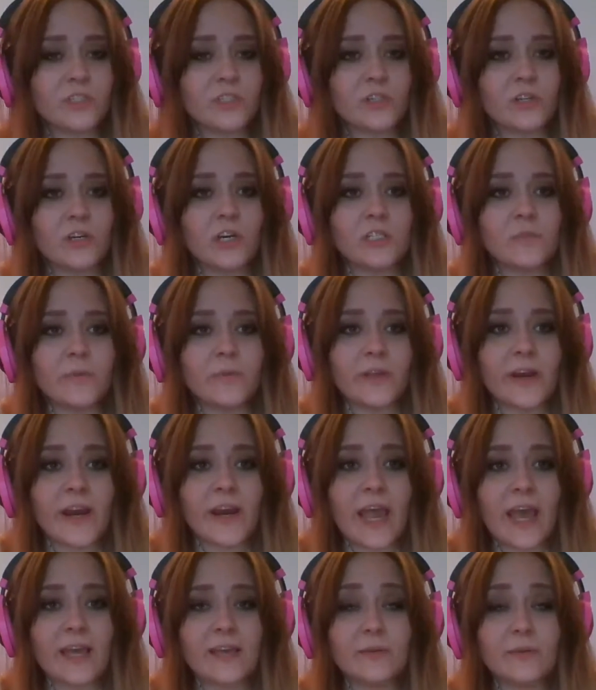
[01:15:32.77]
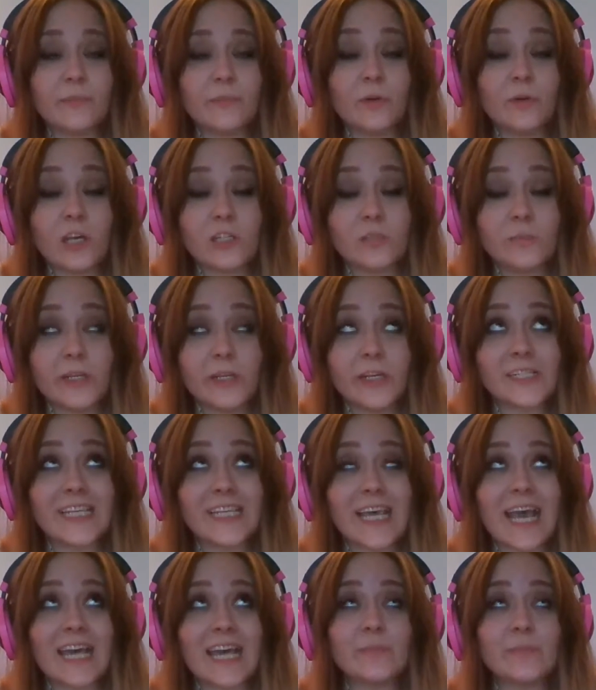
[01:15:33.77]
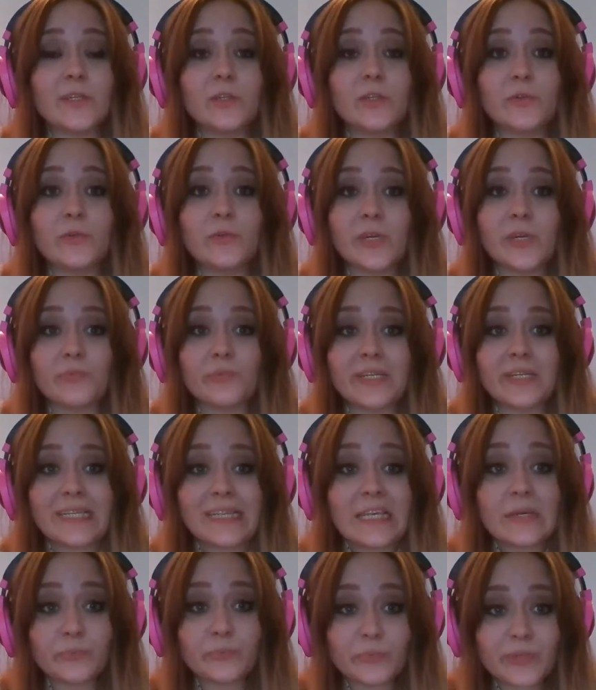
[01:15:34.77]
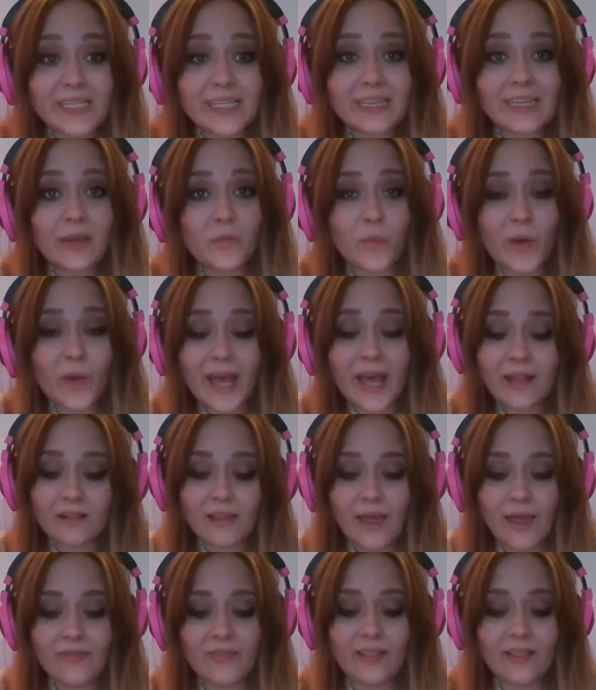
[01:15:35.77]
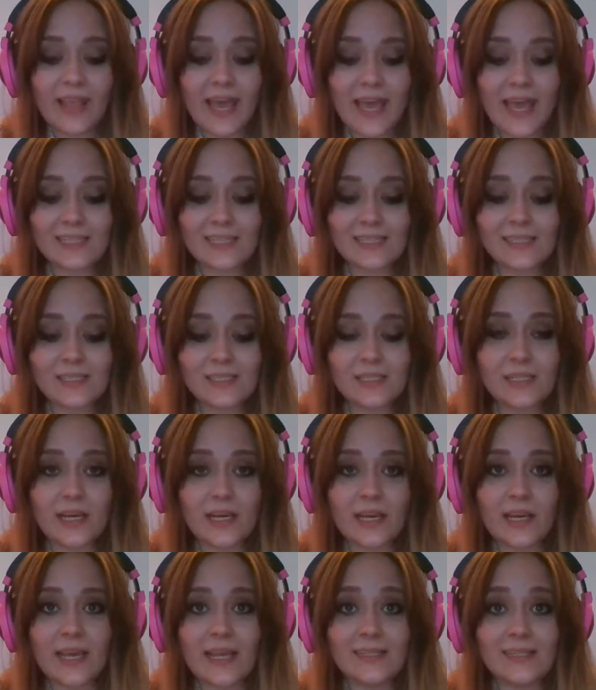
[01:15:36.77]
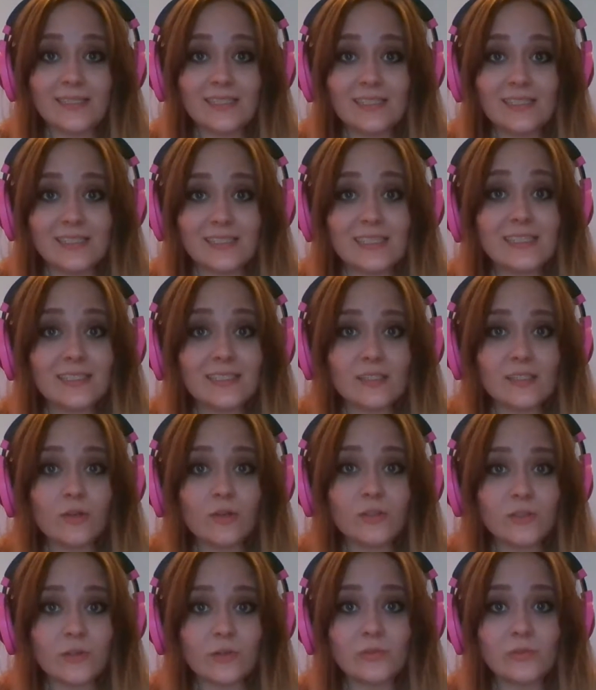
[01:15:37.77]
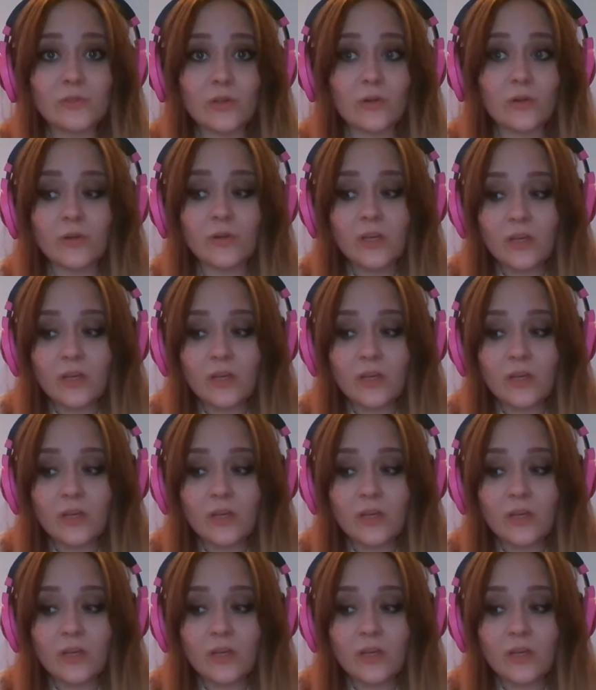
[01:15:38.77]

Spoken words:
cosplayers has been doing really, really well at the last NCCs also. So